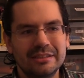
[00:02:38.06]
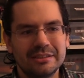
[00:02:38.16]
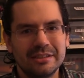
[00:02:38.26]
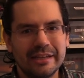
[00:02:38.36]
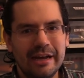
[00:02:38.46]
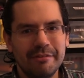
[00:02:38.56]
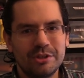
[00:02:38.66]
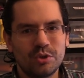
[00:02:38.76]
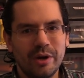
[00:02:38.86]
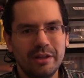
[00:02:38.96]
Just like how the
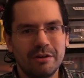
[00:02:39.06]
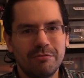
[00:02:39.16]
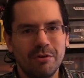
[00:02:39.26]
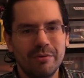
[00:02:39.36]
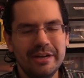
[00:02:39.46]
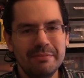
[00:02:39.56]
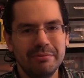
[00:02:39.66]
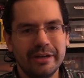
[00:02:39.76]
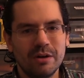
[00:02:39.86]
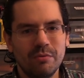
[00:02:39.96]
trailer for Ready
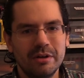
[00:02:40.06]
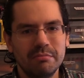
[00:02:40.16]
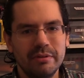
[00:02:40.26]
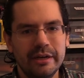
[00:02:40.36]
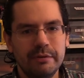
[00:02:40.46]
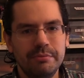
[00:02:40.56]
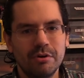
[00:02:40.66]
Player One played